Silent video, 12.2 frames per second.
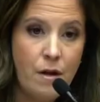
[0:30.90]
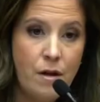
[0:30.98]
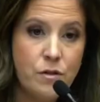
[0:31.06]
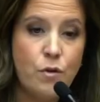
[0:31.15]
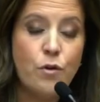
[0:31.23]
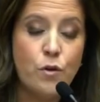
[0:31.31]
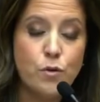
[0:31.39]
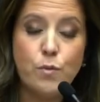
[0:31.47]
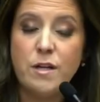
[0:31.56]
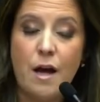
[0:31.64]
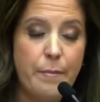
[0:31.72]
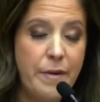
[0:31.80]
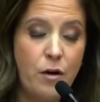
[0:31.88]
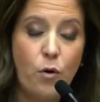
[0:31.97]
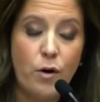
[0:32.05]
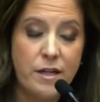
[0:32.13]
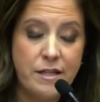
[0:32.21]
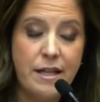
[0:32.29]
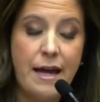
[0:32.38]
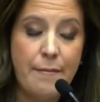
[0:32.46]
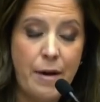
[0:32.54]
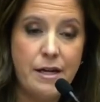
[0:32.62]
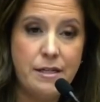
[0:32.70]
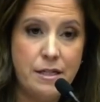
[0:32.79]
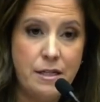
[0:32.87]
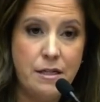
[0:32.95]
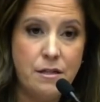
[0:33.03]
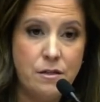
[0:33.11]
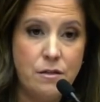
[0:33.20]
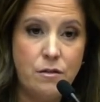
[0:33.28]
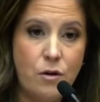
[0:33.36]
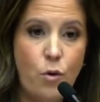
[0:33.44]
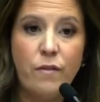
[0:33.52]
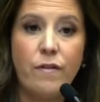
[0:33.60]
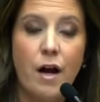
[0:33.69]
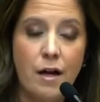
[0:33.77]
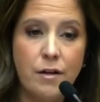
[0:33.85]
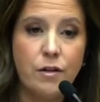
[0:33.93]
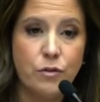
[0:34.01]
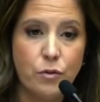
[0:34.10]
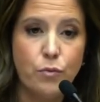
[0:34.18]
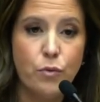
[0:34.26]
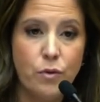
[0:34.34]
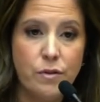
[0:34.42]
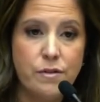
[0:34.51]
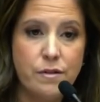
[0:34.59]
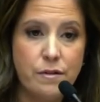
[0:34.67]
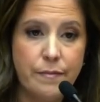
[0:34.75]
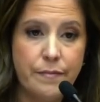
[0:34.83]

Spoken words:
So those would not be according to the MIT's code of conduct or rules?